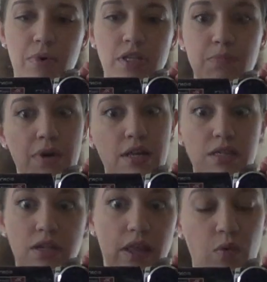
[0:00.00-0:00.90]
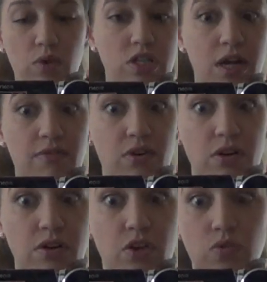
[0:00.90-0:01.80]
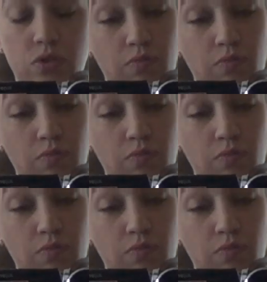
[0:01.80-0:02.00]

but depends on like whichever you